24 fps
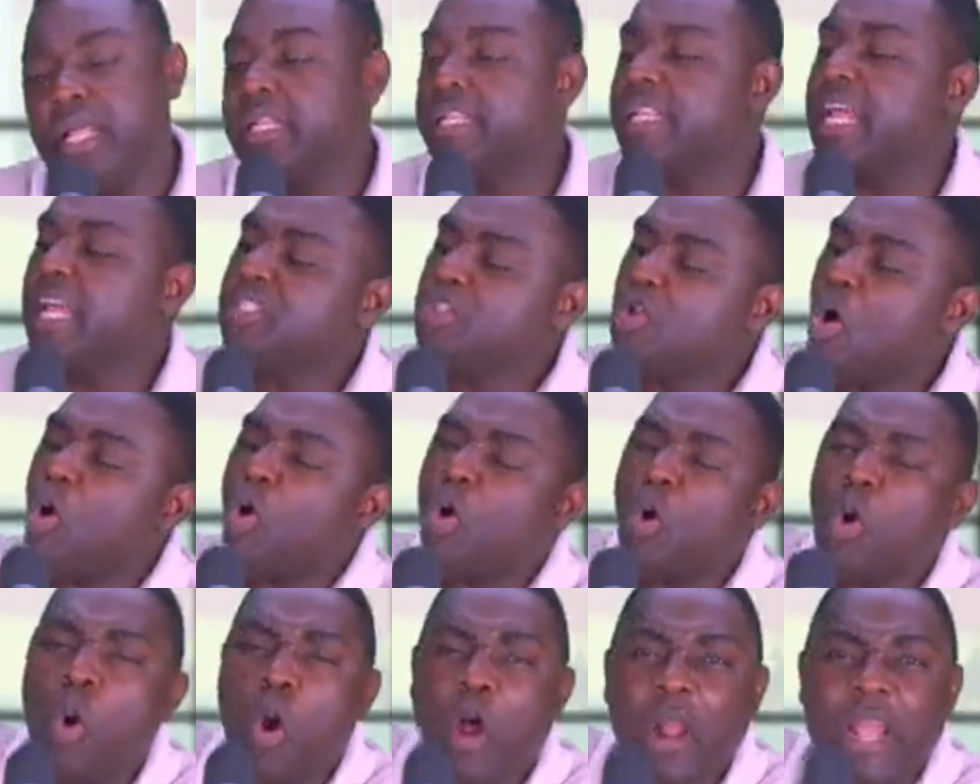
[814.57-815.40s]
There's no
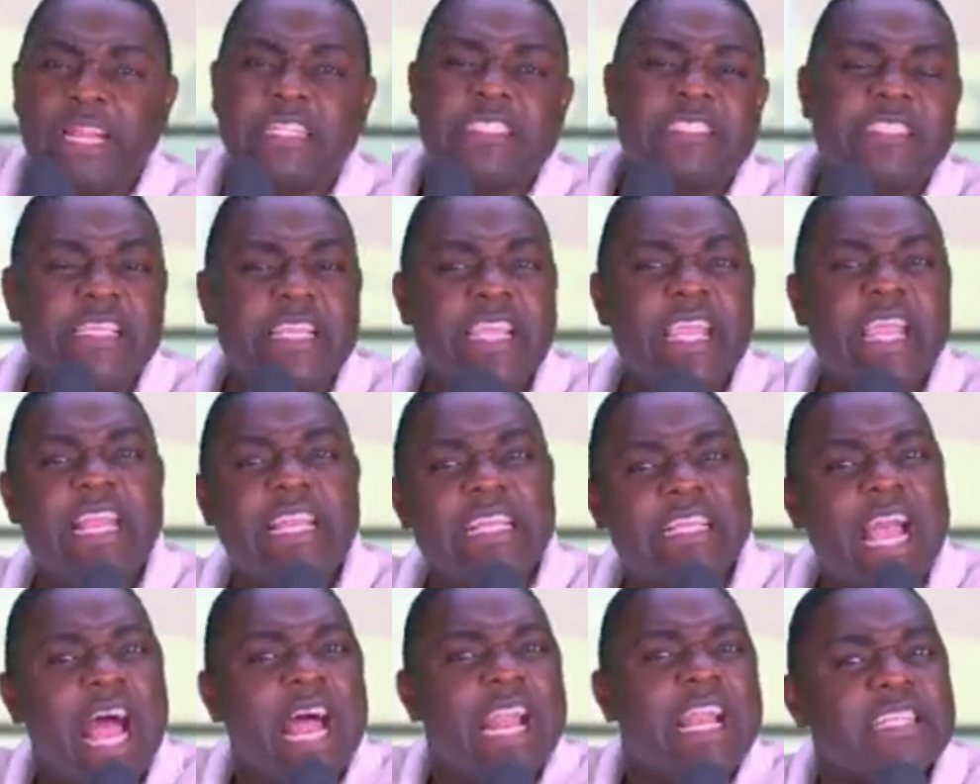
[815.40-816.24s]
quality in
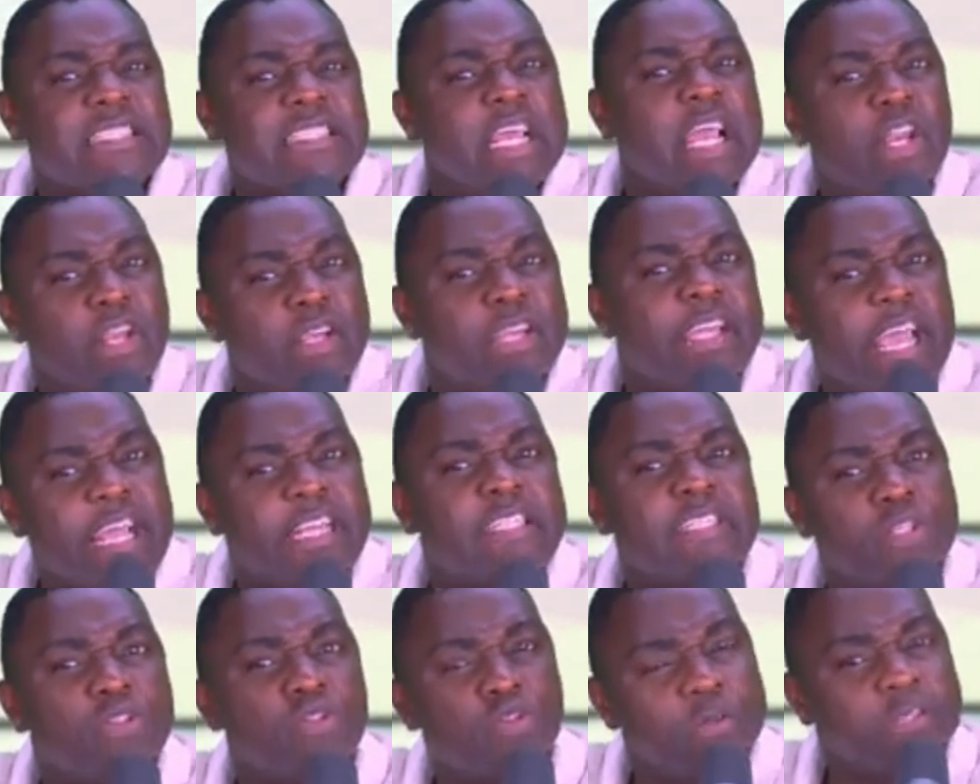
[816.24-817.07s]
Ghana's
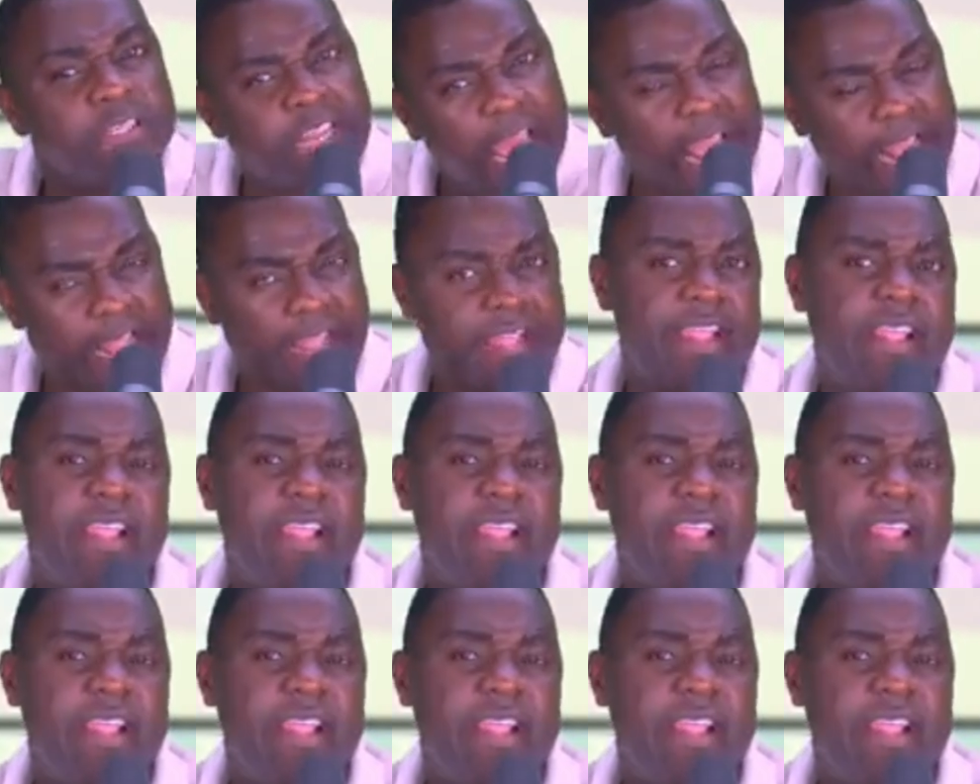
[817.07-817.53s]
education today.